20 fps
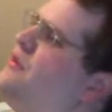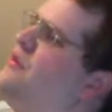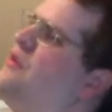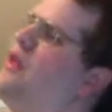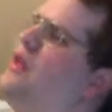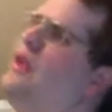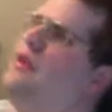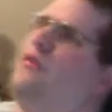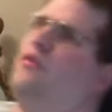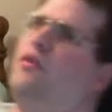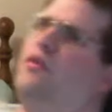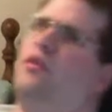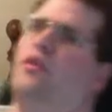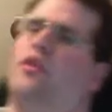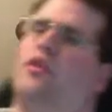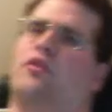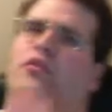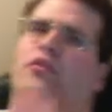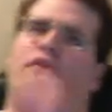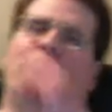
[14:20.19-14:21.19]
like for
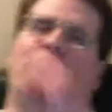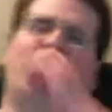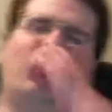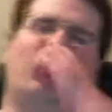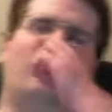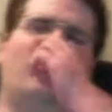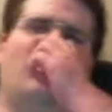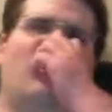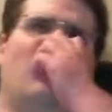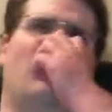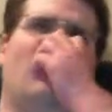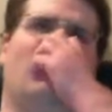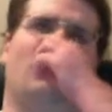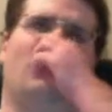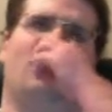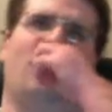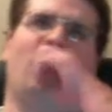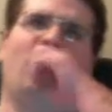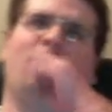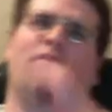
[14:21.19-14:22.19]
the drink, a Seahawks
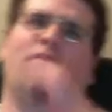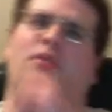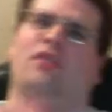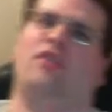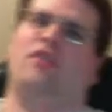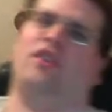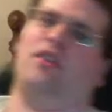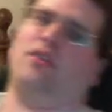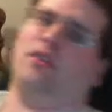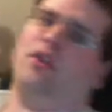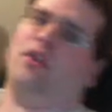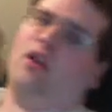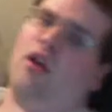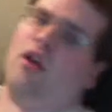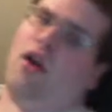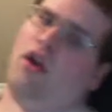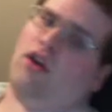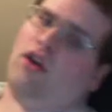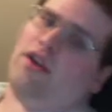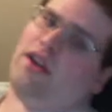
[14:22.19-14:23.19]
bumper sticker
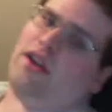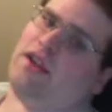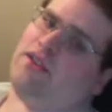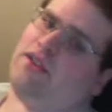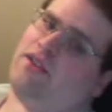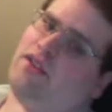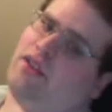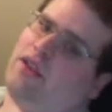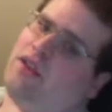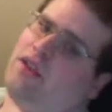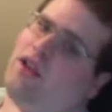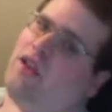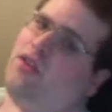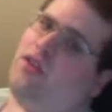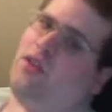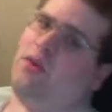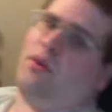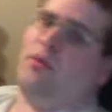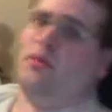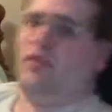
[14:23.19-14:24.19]
on accident. I
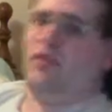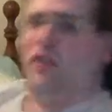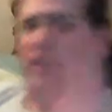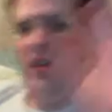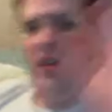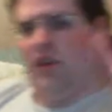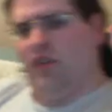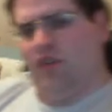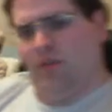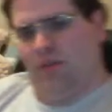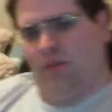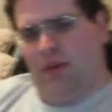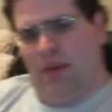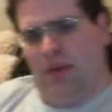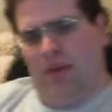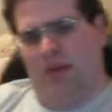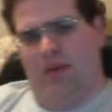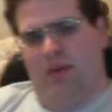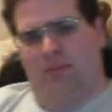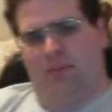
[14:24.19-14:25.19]
thought it was something
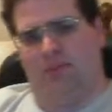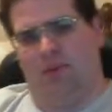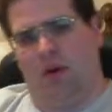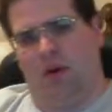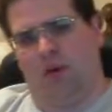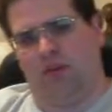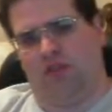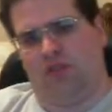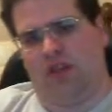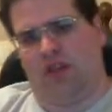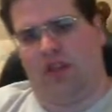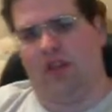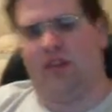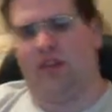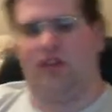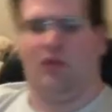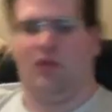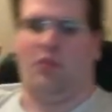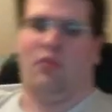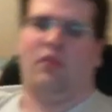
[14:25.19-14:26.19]
that you could post
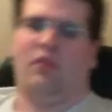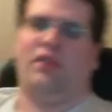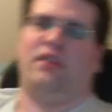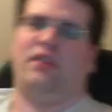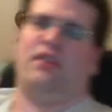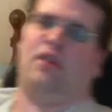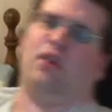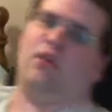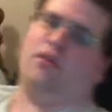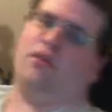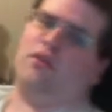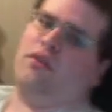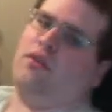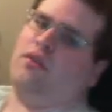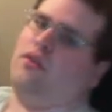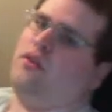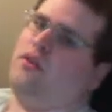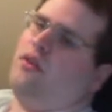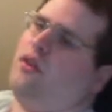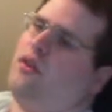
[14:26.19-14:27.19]
against a window,
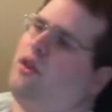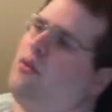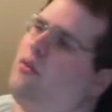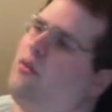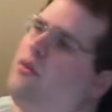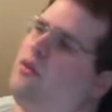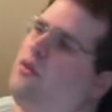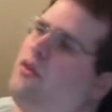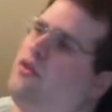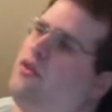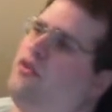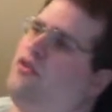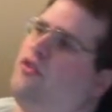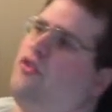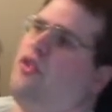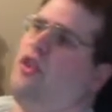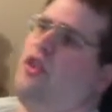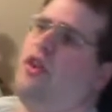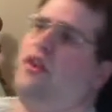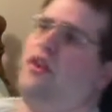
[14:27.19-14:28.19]
like one of those
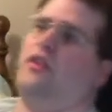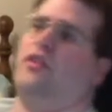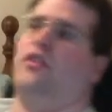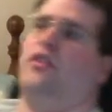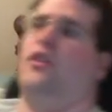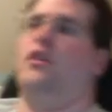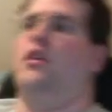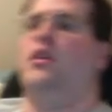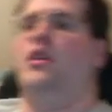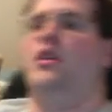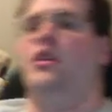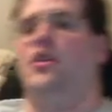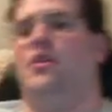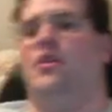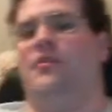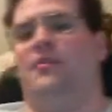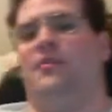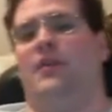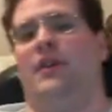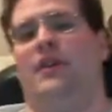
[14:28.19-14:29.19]
things.
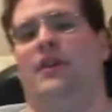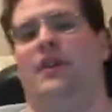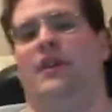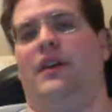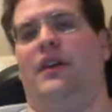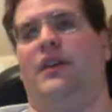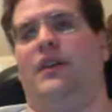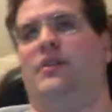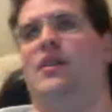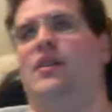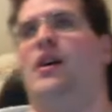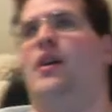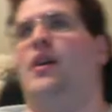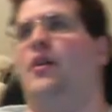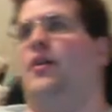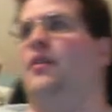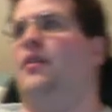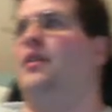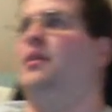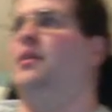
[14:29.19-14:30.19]
But then,
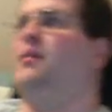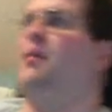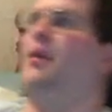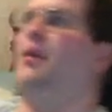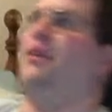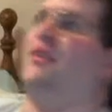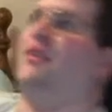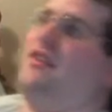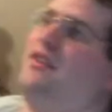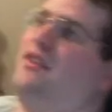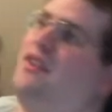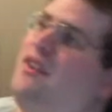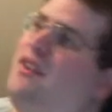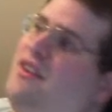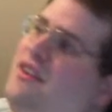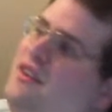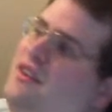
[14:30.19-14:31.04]
no, it wasn't.